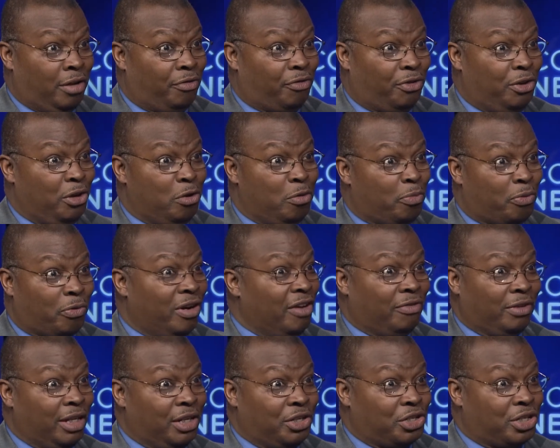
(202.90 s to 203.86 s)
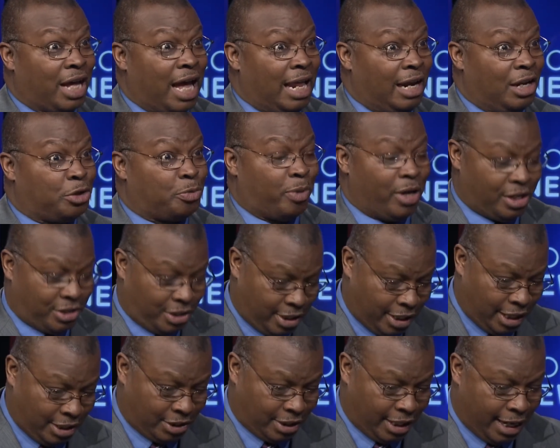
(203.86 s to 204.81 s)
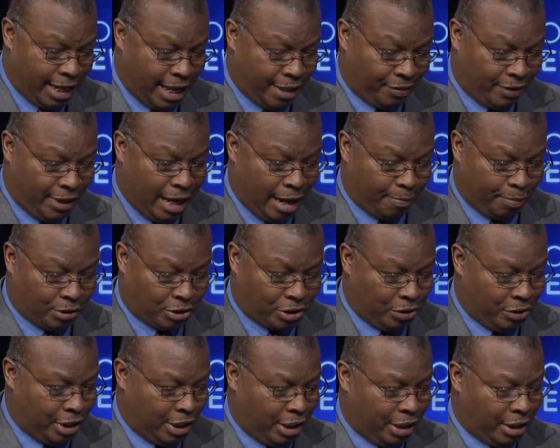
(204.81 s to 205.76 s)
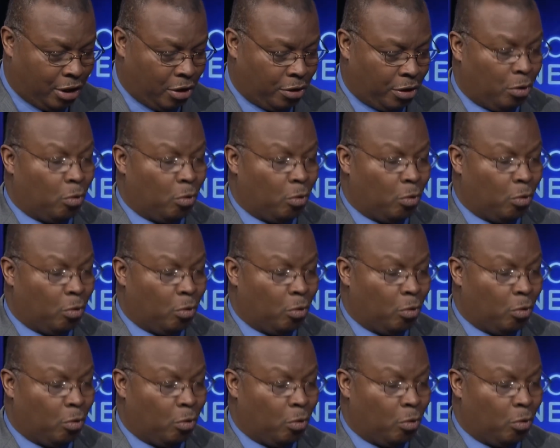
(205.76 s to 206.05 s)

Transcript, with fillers: of the few privileged college presidents that had the opportunity to go